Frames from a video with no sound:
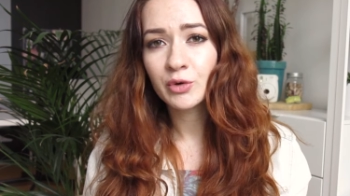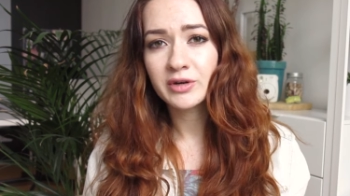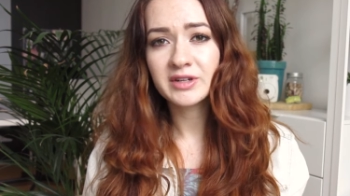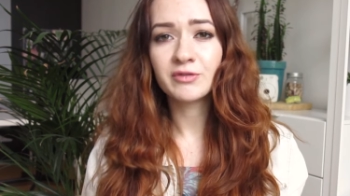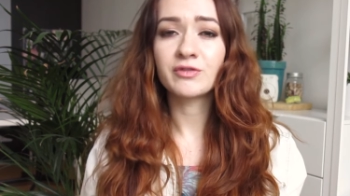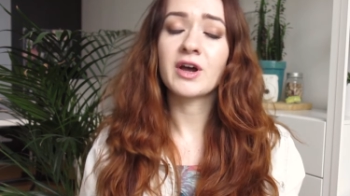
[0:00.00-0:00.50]
more
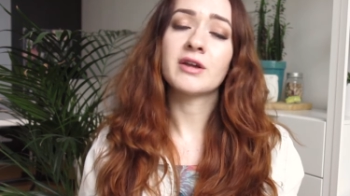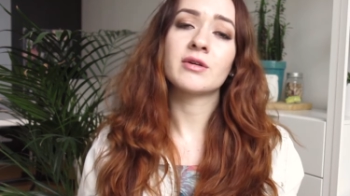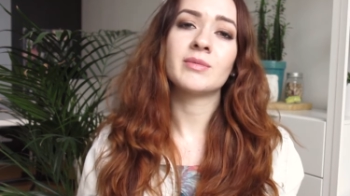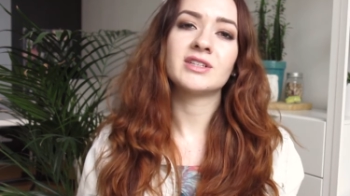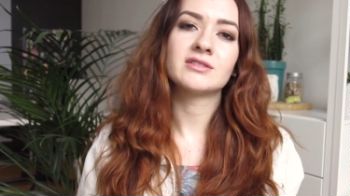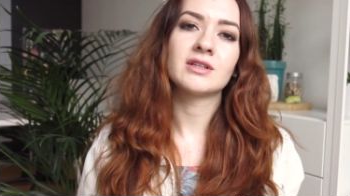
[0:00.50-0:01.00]

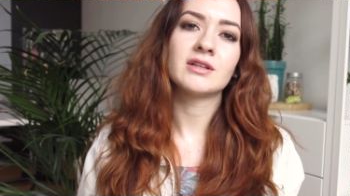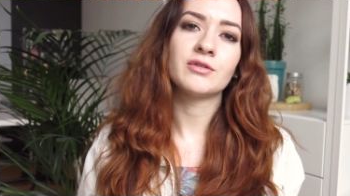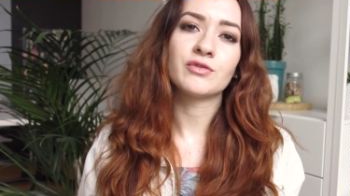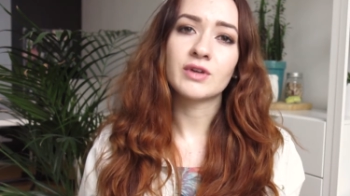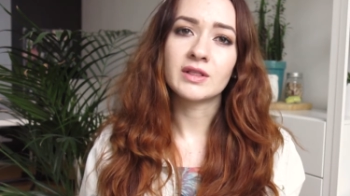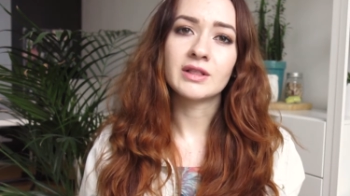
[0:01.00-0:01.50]
environmentally
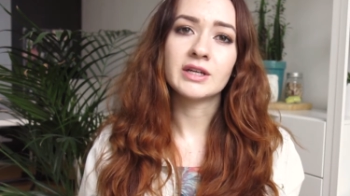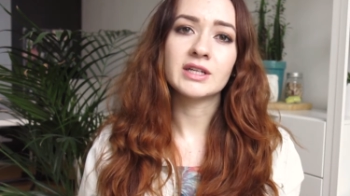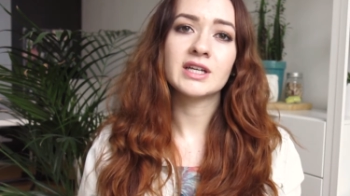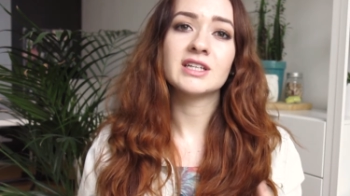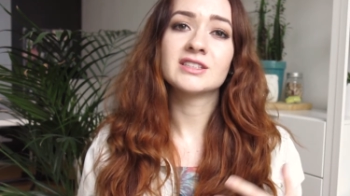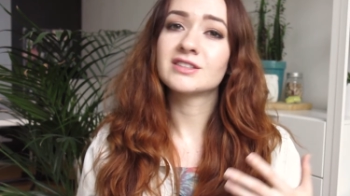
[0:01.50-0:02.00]

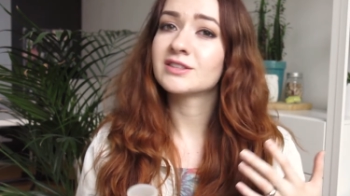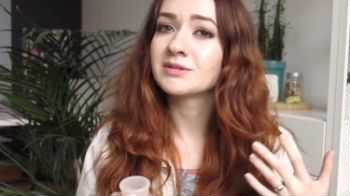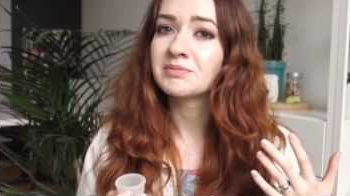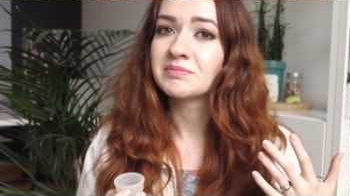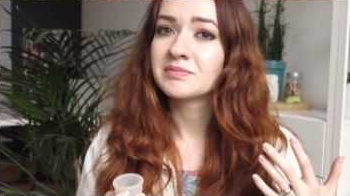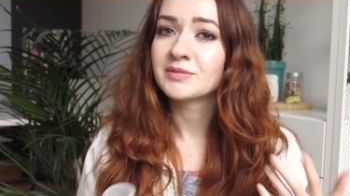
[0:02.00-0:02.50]
friendly is
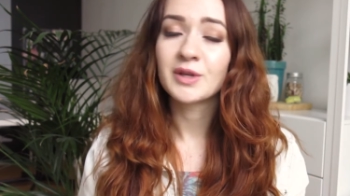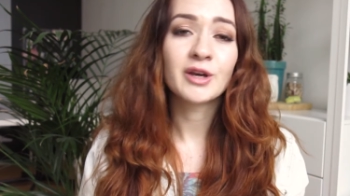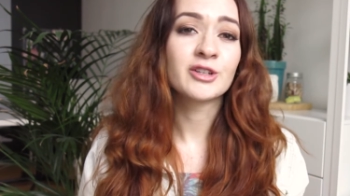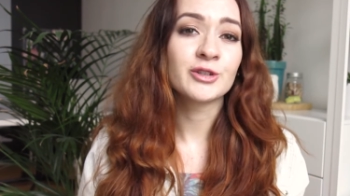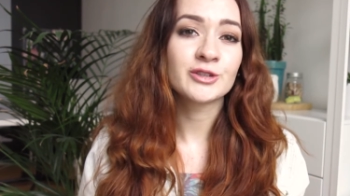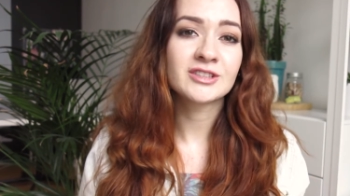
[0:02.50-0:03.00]
a
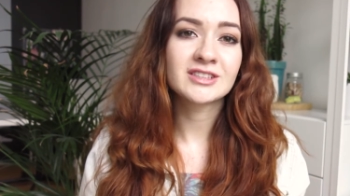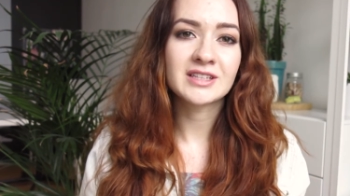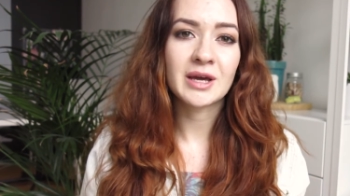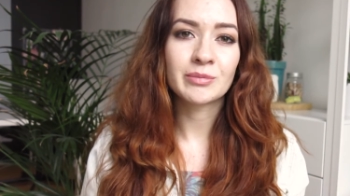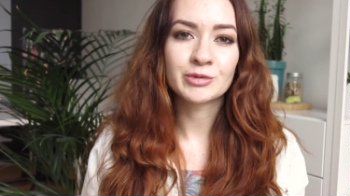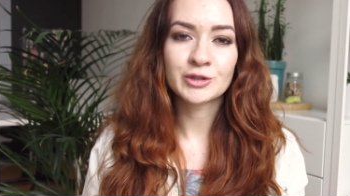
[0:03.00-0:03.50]
good
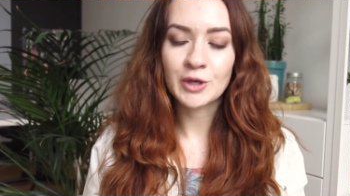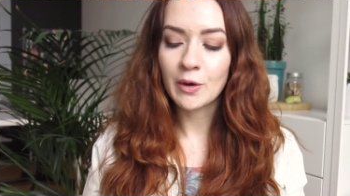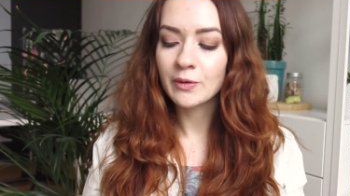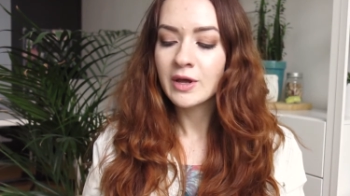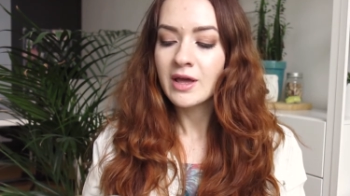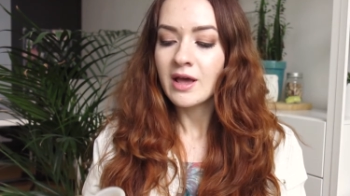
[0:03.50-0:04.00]
step.
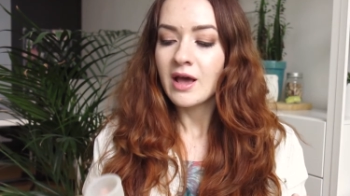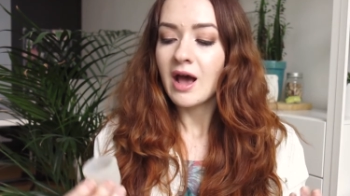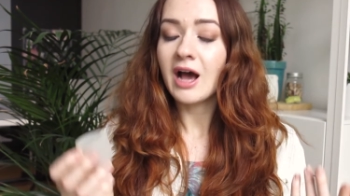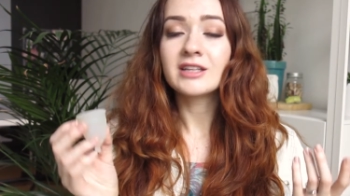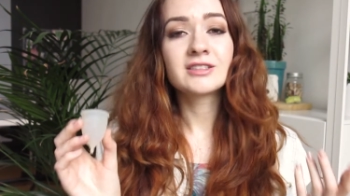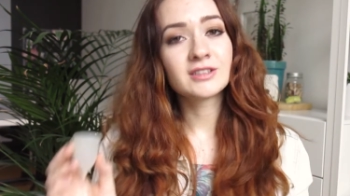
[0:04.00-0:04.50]
So
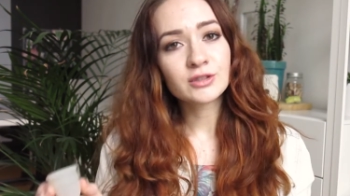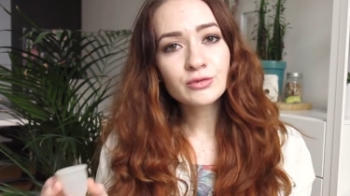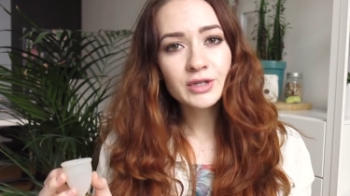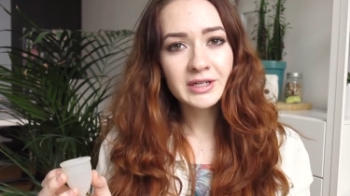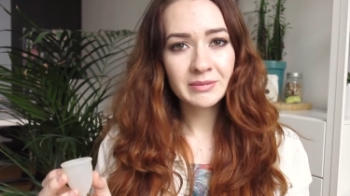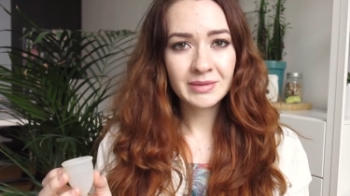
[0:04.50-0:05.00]
I still
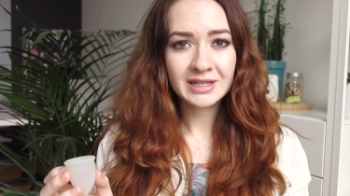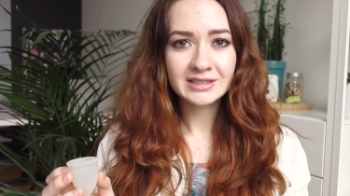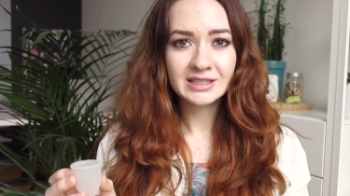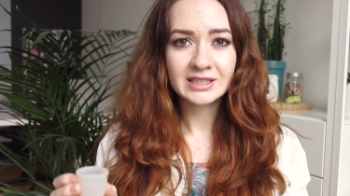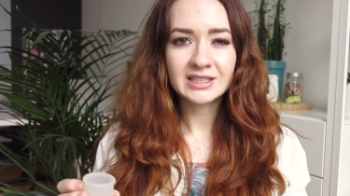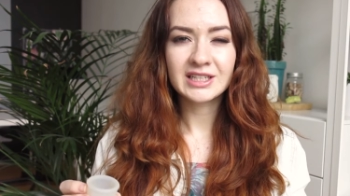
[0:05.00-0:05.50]
recommend
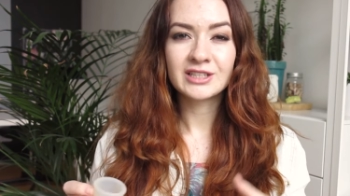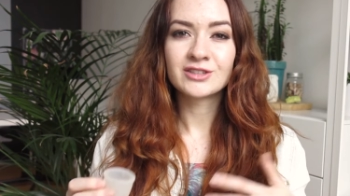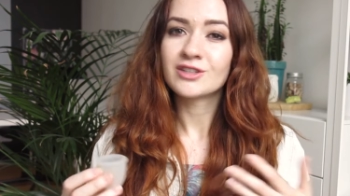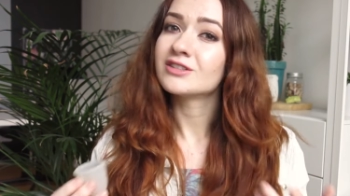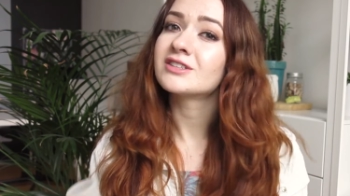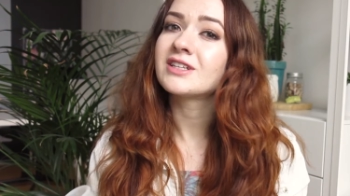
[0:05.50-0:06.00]
it. It
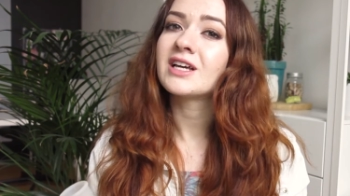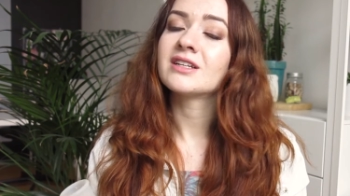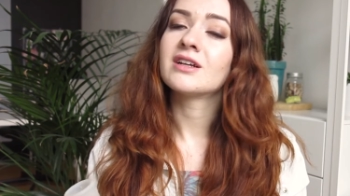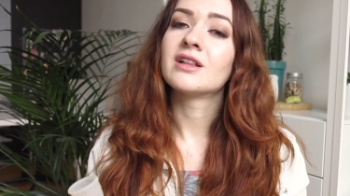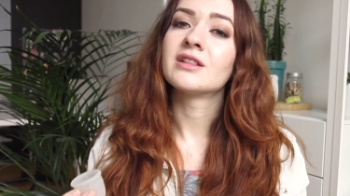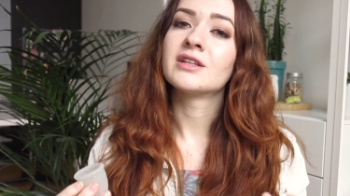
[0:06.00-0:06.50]
does
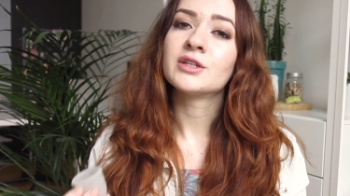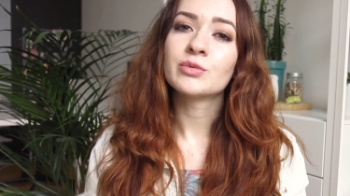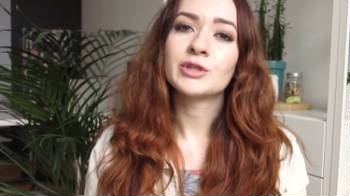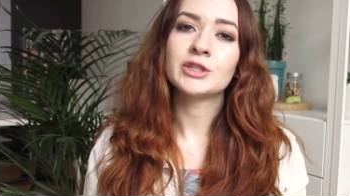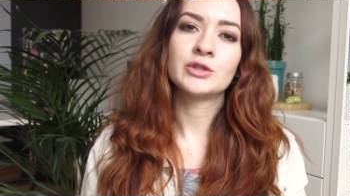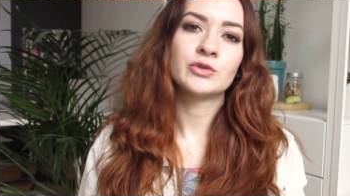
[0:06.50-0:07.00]
get a little
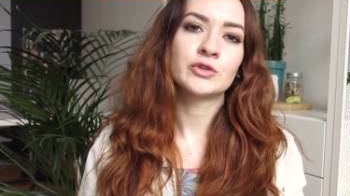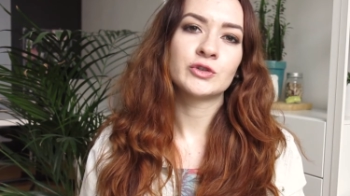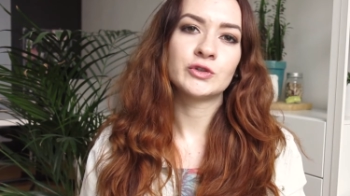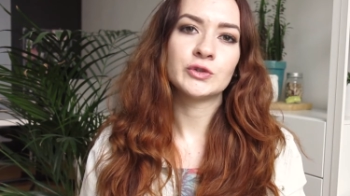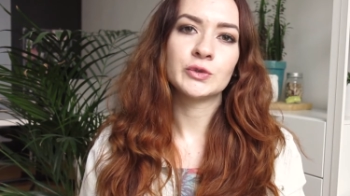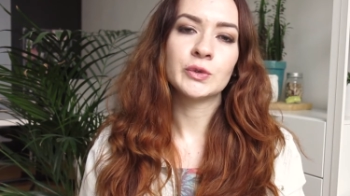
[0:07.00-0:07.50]
bit
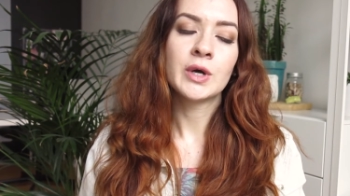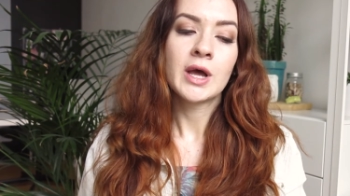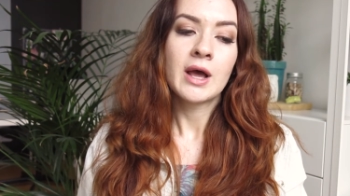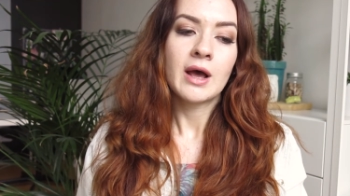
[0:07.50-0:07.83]
used to.